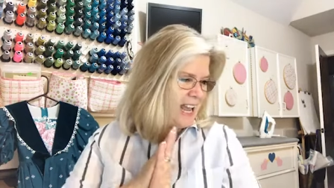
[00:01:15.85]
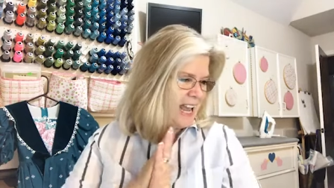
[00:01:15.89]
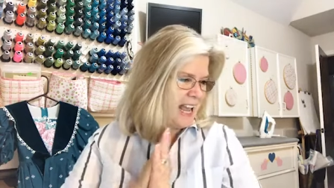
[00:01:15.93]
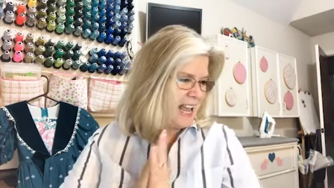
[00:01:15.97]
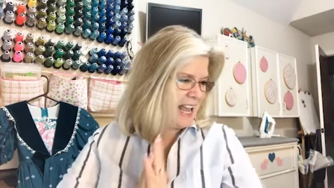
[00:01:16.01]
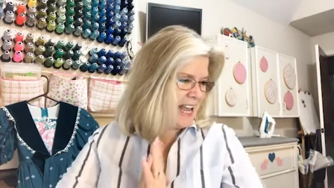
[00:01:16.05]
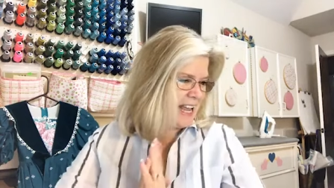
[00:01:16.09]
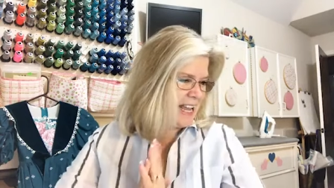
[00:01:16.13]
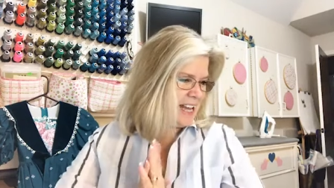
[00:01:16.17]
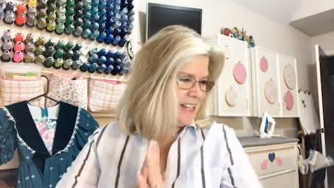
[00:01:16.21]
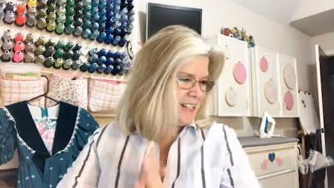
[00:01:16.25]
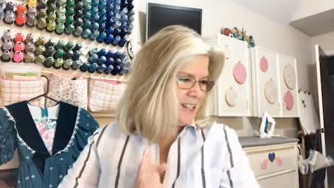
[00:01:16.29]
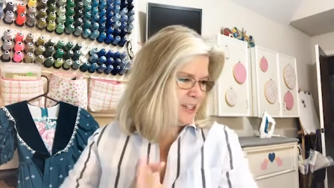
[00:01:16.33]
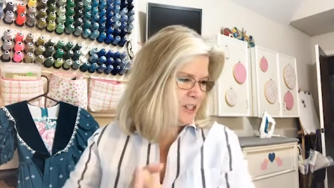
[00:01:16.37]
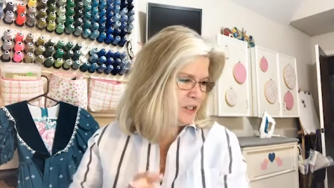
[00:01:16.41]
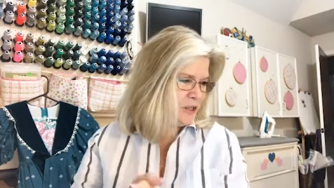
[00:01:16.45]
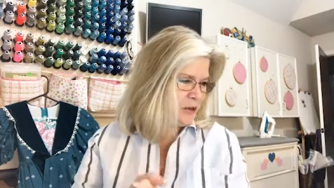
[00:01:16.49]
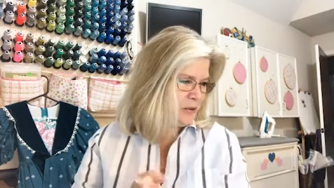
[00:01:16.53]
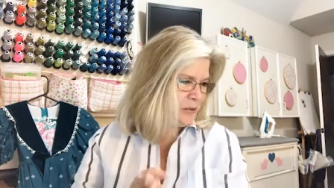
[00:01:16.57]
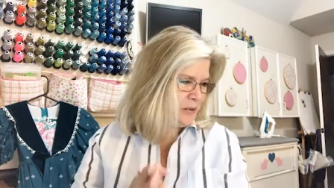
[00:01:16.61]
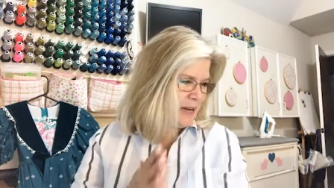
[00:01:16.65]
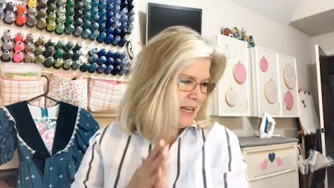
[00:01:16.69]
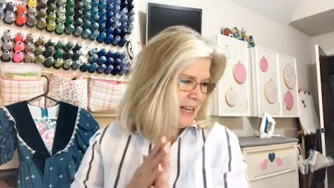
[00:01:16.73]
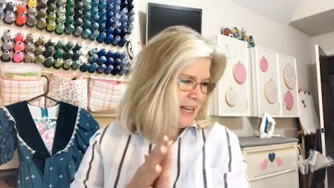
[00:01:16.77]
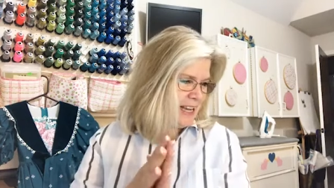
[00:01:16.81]
and
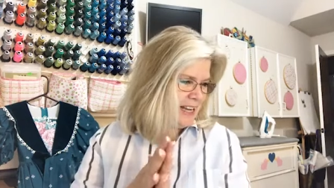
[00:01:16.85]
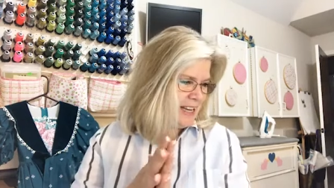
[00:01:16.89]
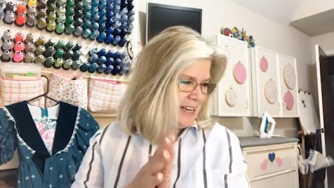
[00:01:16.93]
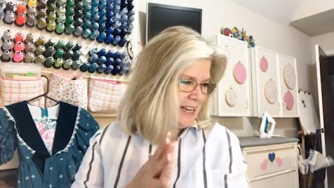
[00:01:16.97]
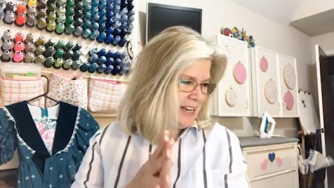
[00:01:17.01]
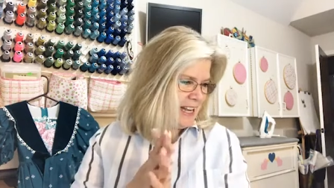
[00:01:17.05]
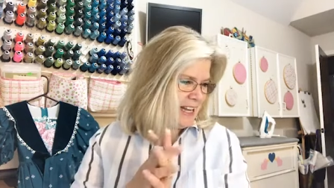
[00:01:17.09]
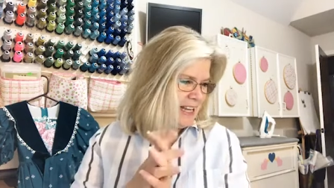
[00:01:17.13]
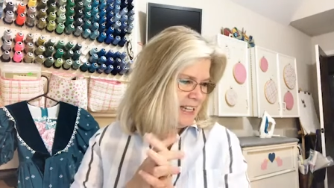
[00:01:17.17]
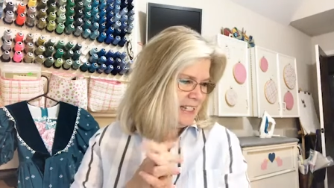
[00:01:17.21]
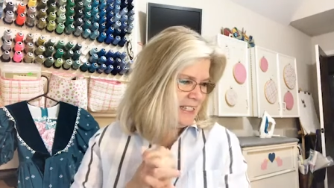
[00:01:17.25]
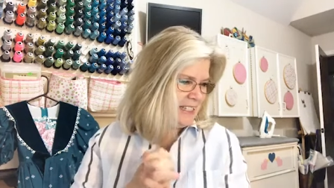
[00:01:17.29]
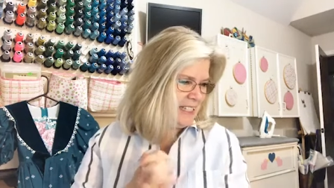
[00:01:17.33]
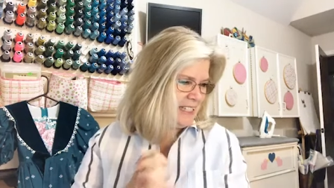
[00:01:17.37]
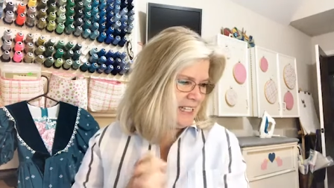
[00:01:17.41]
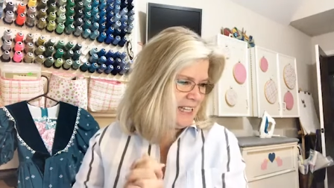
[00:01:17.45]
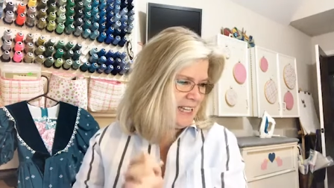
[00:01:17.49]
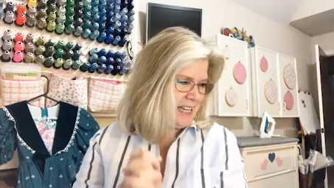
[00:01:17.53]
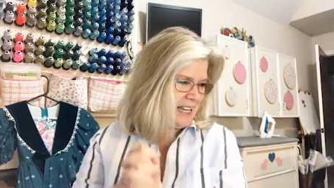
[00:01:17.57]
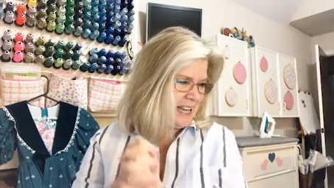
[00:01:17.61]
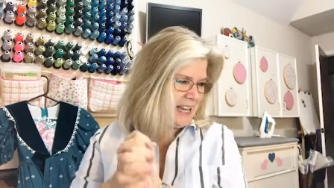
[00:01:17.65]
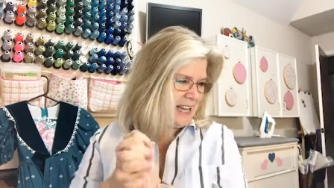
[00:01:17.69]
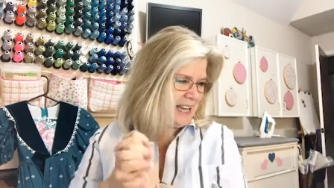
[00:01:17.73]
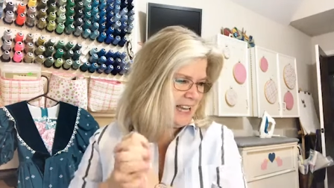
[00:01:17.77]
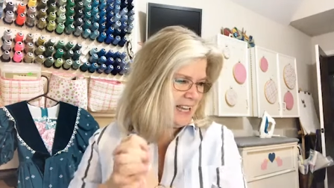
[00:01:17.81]
Joanne and
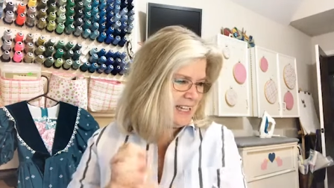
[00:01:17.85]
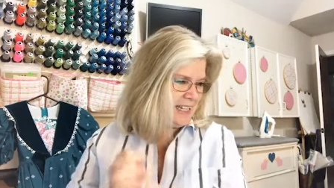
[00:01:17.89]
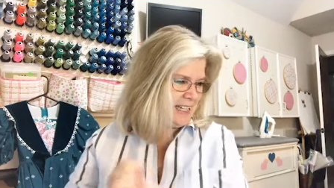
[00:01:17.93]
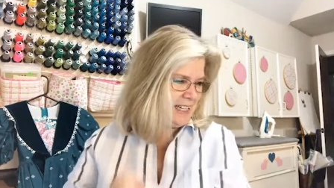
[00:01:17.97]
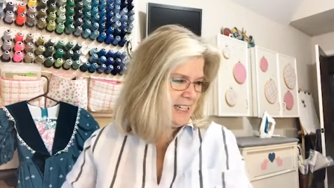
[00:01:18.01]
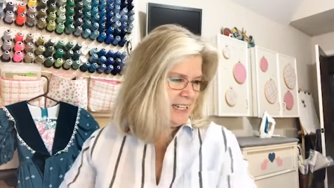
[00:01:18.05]
Deanne